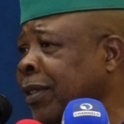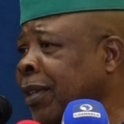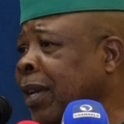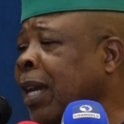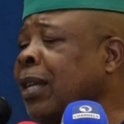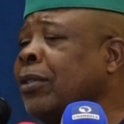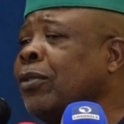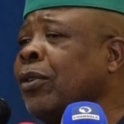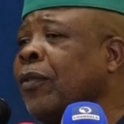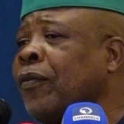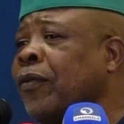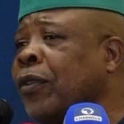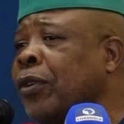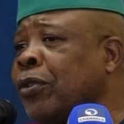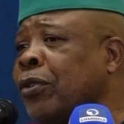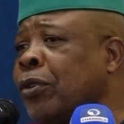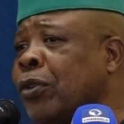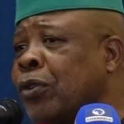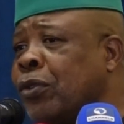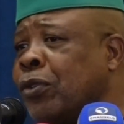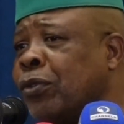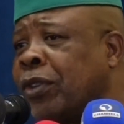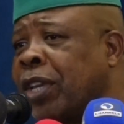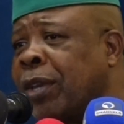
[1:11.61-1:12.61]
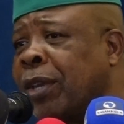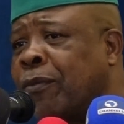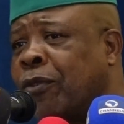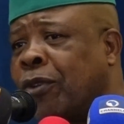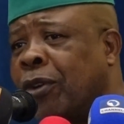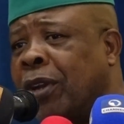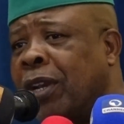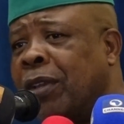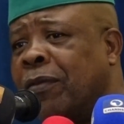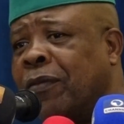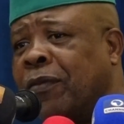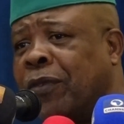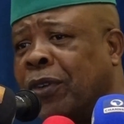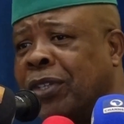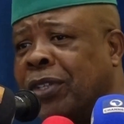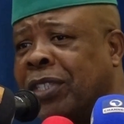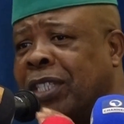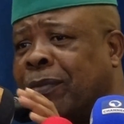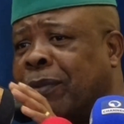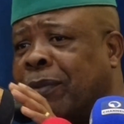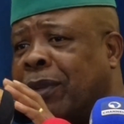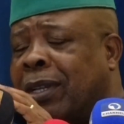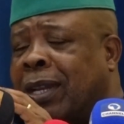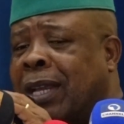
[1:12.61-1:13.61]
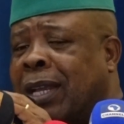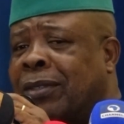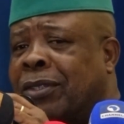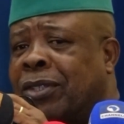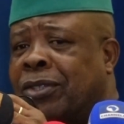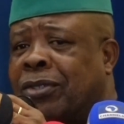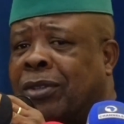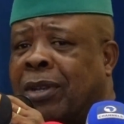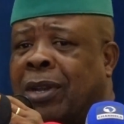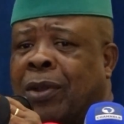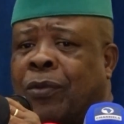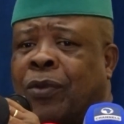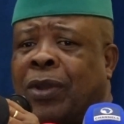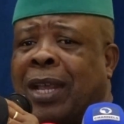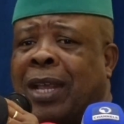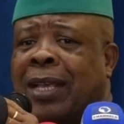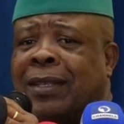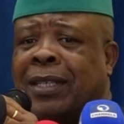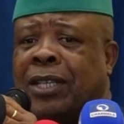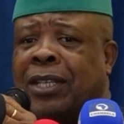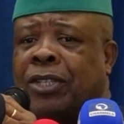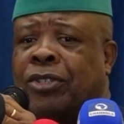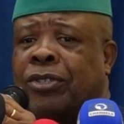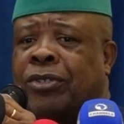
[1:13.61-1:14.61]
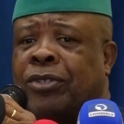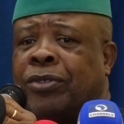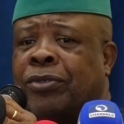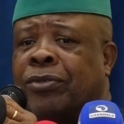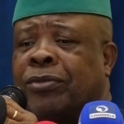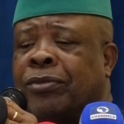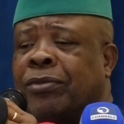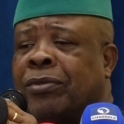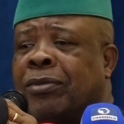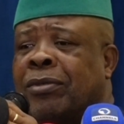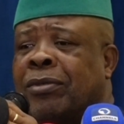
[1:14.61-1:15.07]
And so for those who keep calling for his immortalization, what I say to you,